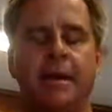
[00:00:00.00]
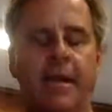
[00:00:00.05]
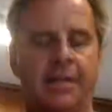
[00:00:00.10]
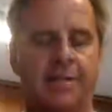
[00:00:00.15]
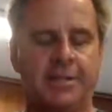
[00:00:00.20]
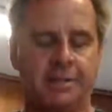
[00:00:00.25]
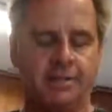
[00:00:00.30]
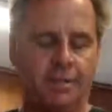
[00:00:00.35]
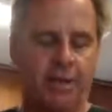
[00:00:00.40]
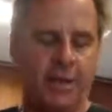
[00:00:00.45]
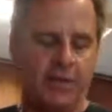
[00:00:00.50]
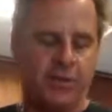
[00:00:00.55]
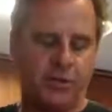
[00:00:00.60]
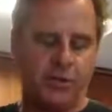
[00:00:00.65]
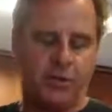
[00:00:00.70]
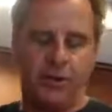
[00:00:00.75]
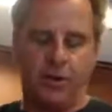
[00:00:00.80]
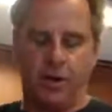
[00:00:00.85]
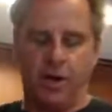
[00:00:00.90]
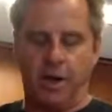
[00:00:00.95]
It's a
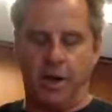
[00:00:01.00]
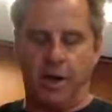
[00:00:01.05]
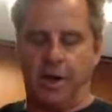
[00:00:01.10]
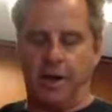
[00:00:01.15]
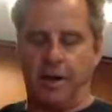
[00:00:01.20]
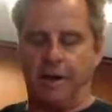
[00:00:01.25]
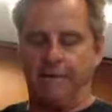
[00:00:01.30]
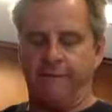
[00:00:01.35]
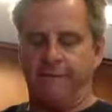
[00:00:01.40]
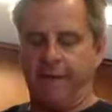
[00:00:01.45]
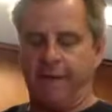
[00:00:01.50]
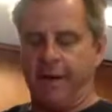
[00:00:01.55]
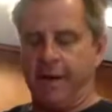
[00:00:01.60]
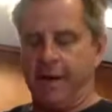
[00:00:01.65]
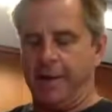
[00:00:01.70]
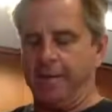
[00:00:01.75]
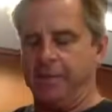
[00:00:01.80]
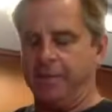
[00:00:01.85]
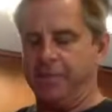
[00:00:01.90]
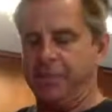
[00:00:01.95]
mixture of
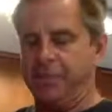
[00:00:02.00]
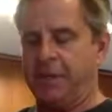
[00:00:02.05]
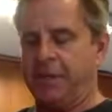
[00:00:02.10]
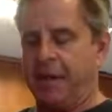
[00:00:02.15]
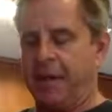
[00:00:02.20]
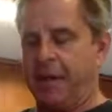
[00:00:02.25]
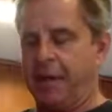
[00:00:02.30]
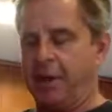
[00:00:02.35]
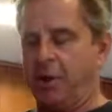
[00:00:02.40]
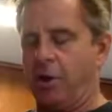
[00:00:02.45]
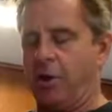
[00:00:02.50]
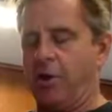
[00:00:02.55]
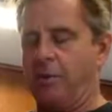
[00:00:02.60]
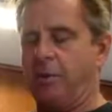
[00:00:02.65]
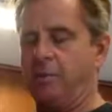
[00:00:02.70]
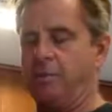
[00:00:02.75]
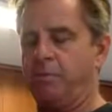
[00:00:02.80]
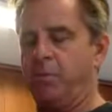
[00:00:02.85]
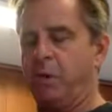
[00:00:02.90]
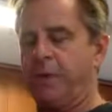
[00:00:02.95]

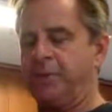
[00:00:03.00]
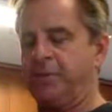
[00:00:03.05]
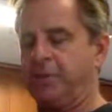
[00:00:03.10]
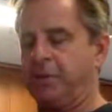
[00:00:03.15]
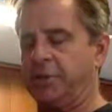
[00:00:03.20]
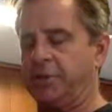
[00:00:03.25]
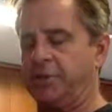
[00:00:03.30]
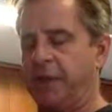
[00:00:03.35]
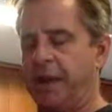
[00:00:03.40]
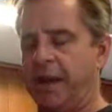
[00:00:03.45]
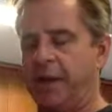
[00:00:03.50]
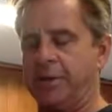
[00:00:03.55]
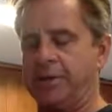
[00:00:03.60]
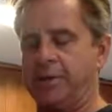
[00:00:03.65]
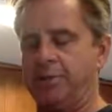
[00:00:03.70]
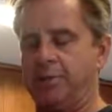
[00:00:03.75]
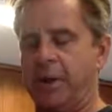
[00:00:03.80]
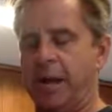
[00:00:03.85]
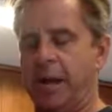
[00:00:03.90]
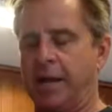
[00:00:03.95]
kale, Brussels
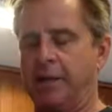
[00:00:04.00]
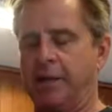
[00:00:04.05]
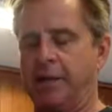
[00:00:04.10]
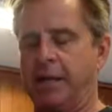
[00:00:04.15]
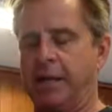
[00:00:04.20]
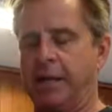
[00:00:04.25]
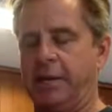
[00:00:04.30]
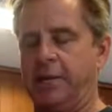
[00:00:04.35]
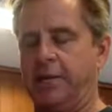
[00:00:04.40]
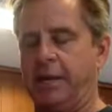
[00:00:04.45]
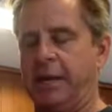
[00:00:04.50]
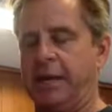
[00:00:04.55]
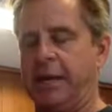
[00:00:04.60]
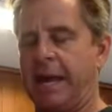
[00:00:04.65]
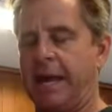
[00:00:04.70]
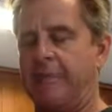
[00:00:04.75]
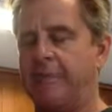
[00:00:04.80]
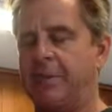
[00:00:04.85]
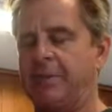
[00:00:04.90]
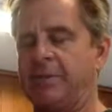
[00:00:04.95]
sprouts, broccoli, green
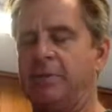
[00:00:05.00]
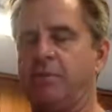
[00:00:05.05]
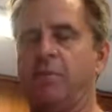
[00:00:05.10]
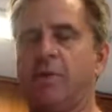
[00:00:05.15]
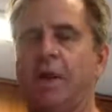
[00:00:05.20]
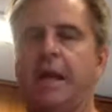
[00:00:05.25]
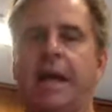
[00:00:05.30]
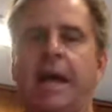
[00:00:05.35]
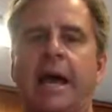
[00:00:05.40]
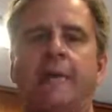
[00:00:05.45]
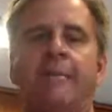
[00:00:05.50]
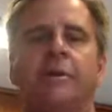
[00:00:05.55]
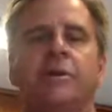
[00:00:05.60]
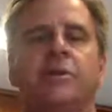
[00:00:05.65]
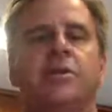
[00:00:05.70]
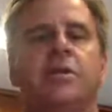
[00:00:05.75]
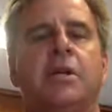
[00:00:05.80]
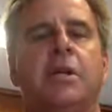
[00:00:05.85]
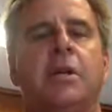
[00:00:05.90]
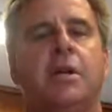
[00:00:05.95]
cabbage, and red
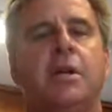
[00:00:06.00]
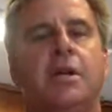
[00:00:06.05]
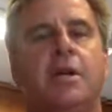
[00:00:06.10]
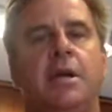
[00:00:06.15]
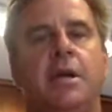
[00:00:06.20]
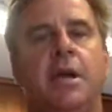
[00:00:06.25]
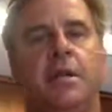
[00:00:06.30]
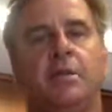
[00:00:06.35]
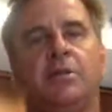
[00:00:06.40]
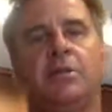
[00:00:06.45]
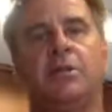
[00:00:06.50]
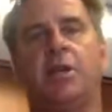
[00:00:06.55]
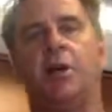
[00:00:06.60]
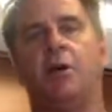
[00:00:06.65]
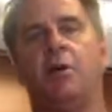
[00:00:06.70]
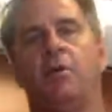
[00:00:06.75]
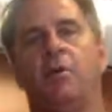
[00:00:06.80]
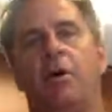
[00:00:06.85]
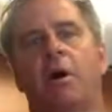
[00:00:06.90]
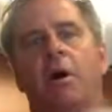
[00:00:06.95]
cabbage. And
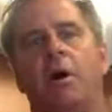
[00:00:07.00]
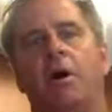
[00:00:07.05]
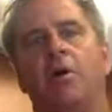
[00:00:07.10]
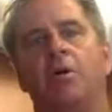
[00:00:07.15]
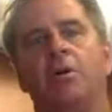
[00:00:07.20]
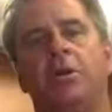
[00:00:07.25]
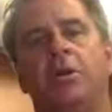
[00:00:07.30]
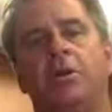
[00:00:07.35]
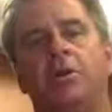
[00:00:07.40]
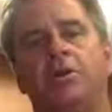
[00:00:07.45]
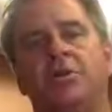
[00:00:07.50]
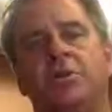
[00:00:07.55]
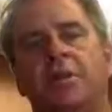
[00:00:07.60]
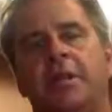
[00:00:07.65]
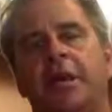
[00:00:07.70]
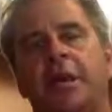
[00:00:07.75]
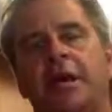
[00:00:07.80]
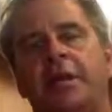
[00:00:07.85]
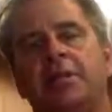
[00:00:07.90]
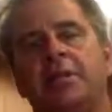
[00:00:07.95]
so I'll use
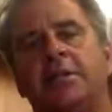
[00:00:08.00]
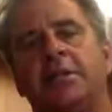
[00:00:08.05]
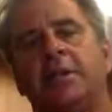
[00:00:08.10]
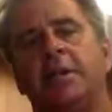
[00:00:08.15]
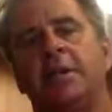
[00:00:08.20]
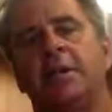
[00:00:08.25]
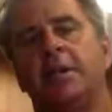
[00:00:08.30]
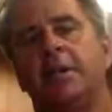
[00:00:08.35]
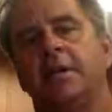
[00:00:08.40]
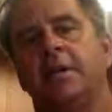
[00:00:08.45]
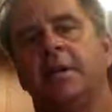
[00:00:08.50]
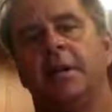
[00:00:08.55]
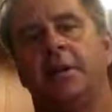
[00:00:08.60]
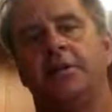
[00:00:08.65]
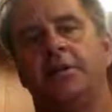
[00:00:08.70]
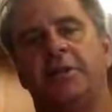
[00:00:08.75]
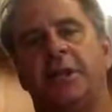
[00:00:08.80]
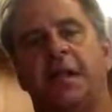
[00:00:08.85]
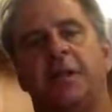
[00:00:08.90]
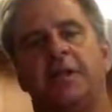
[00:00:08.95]
this.
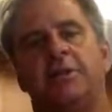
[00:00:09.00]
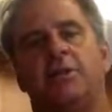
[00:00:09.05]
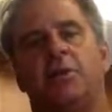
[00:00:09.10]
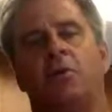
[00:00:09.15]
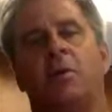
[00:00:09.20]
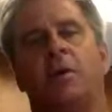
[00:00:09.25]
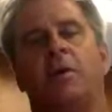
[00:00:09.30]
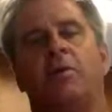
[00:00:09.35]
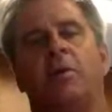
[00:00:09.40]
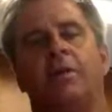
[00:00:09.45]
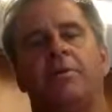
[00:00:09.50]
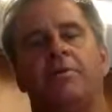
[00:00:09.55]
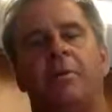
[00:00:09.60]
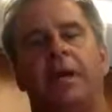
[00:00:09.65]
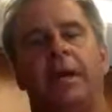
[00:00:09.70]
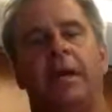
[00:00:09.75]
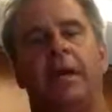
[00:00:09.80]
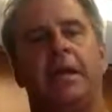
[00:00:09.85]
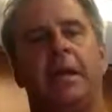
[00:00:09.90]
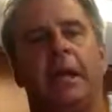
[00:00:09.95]
I'll take it to work with
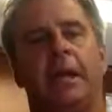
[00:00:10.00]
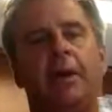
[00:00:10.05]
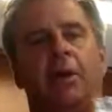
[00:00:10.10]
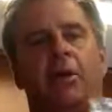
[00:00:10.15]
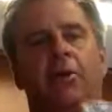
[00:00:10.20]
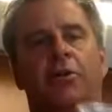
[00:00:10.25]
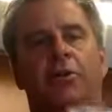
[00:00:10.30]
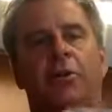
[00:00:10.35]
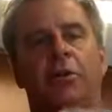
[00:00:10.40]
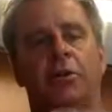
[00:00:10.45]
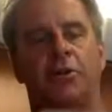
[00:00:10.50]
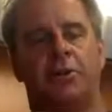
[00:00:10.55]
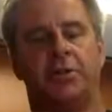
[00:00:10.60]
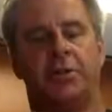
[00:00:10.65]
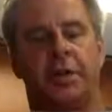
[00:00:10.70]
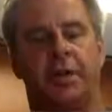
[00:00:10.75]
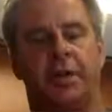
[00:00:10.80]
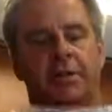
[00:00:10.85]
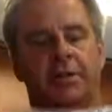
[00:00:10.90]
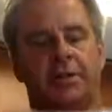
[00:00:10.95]
me, and I'll use
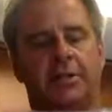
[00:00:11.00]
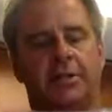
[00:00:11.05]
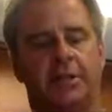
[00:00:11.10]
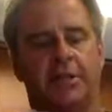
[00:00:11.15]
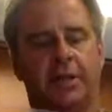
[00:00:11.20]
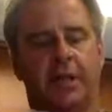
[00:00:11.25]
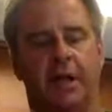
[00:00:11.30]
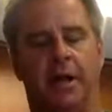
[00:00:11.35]
this.